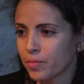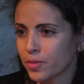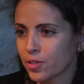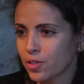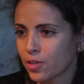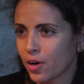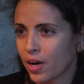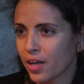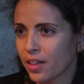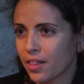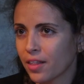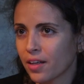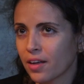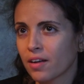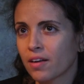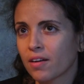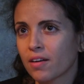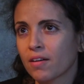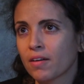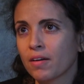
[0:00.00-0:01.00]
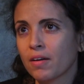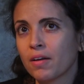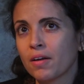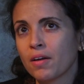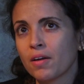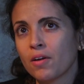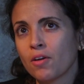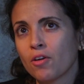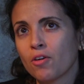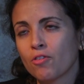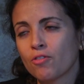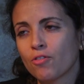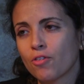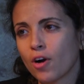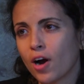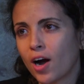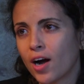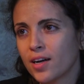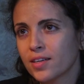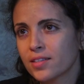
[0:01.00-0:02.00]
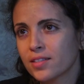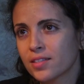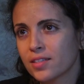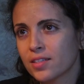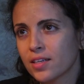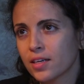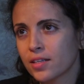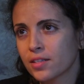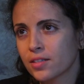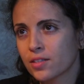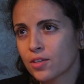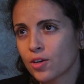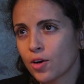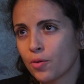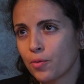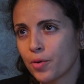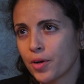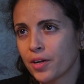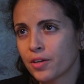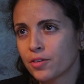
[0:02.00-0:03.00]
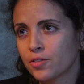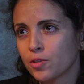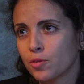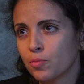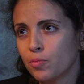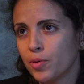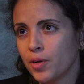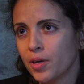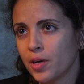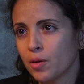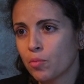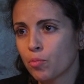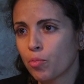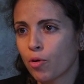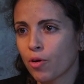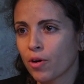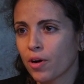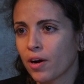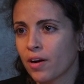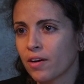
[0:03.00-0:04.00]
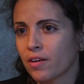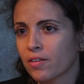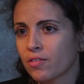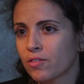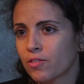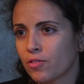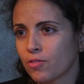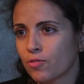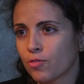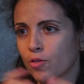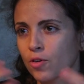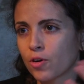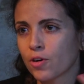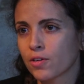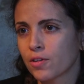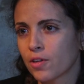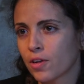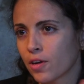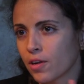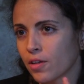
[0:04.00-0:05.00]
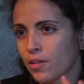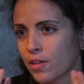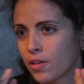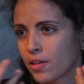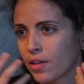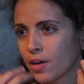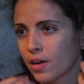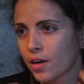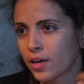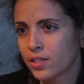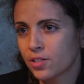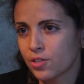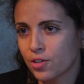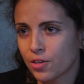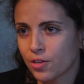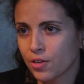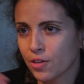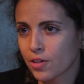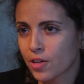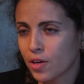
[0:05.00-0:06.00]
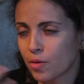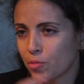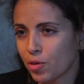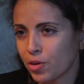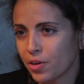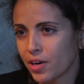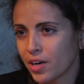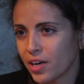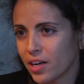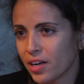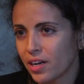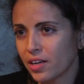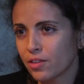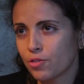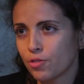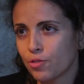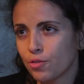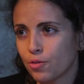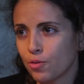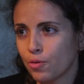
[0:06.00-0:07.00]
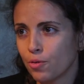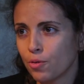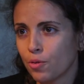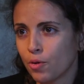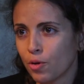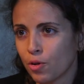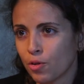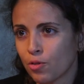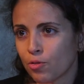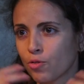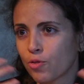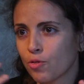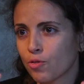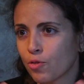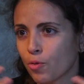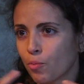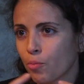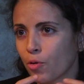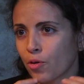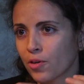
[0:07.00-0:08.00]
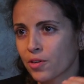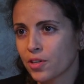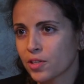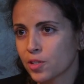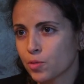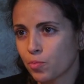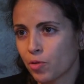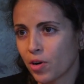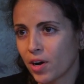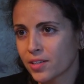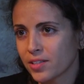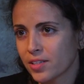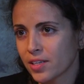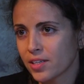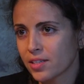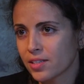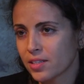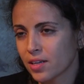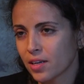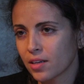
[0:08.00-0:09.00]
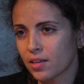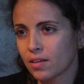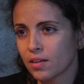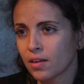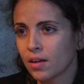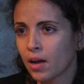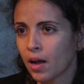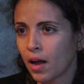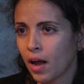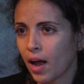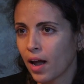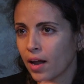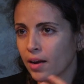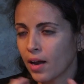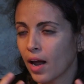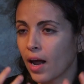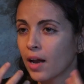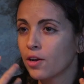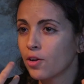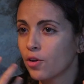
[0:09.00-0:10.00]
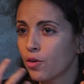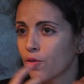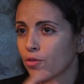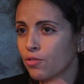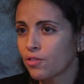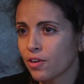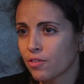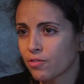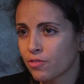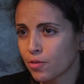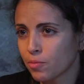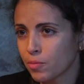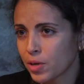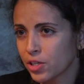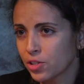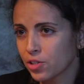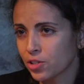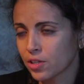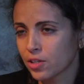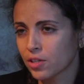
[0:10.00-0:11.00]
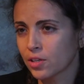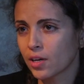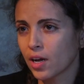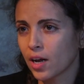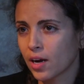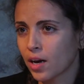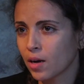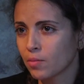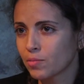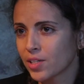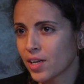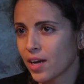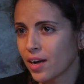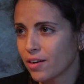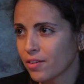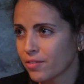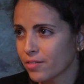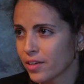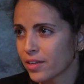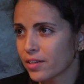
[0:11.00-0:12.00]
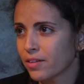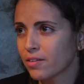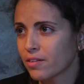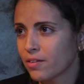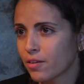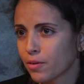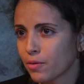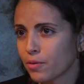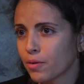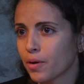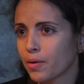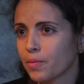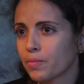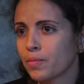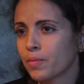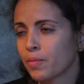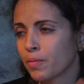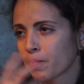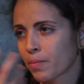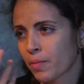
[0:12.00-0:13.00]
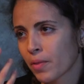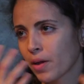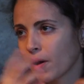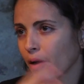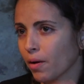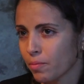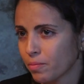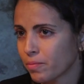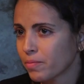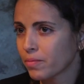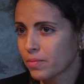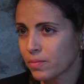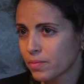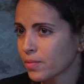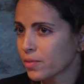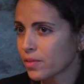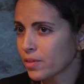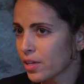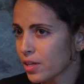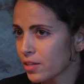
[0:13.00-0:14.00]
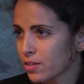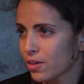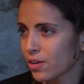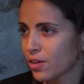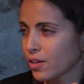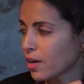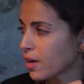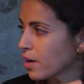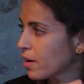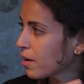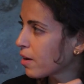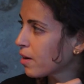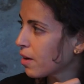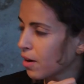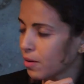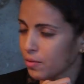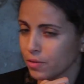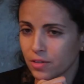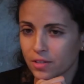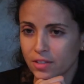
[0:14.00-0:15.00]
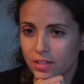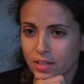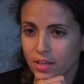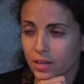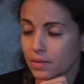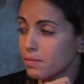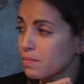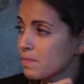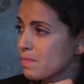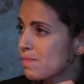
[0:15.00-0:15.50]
so I think for us, it's going to be important for the external community to support this process and use the information that comes out of it. So that's all I want to say.